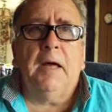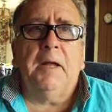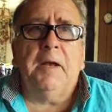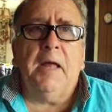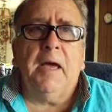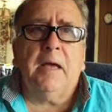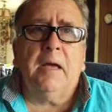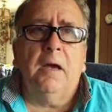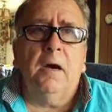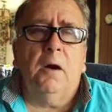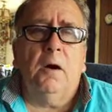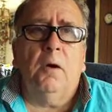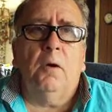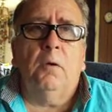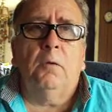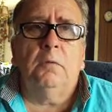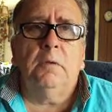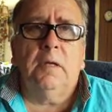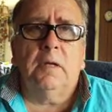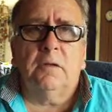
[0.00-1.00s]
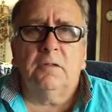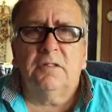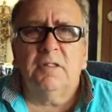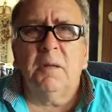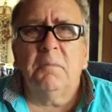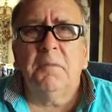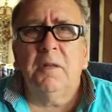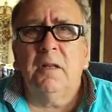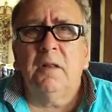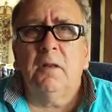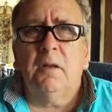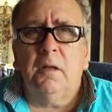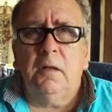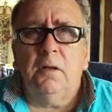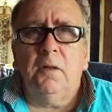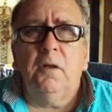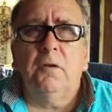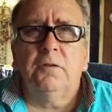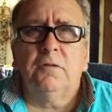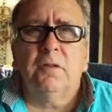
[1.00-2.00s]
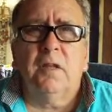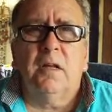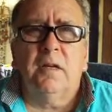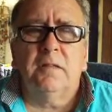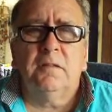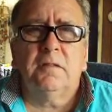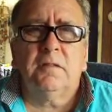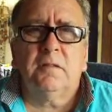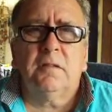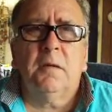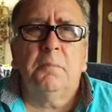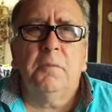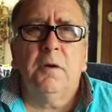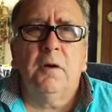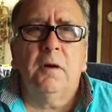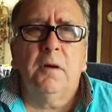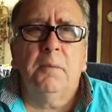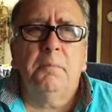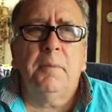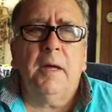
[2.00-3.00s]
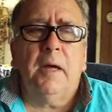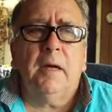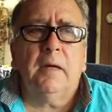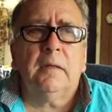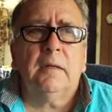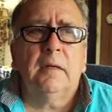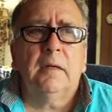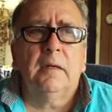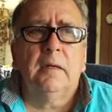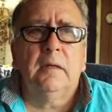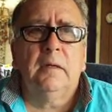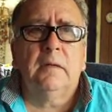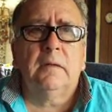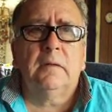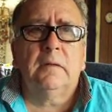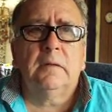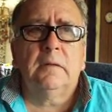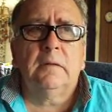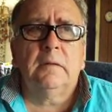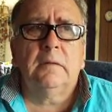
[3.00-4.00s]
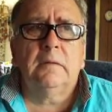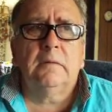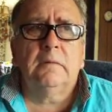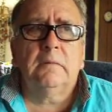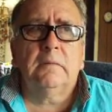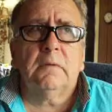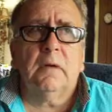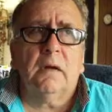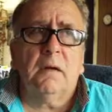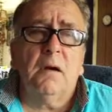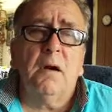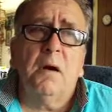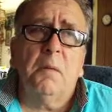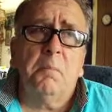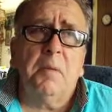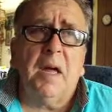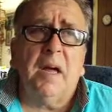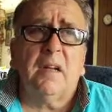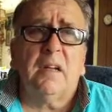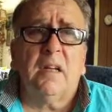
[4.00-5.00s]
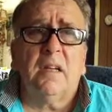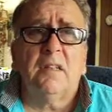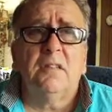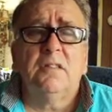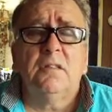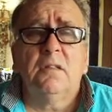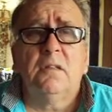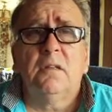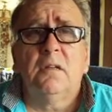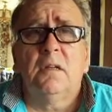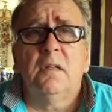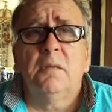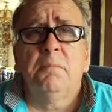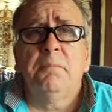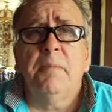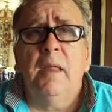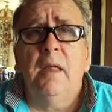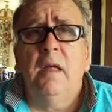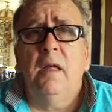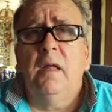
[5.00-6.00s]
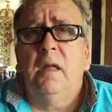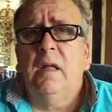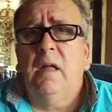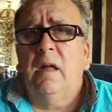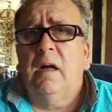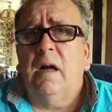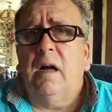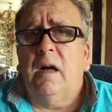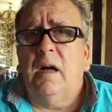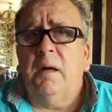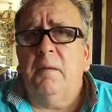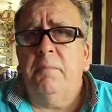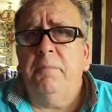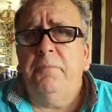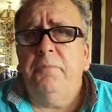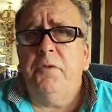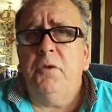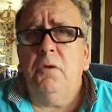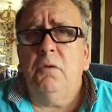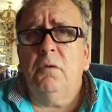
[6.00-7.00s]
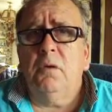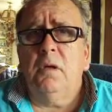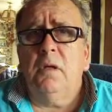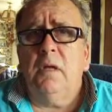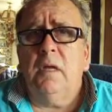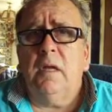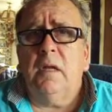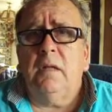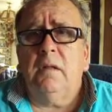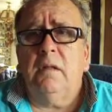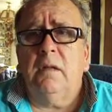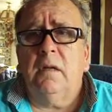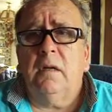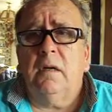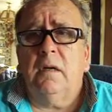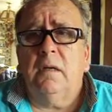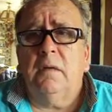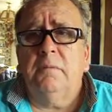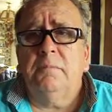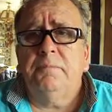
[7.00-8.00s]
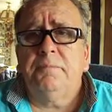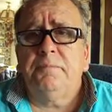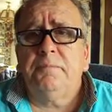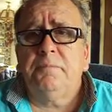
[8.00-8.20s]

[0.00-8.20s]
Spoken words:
an Echo, something in those lines, a subcompact, compact, I guess you call it. You can get uh,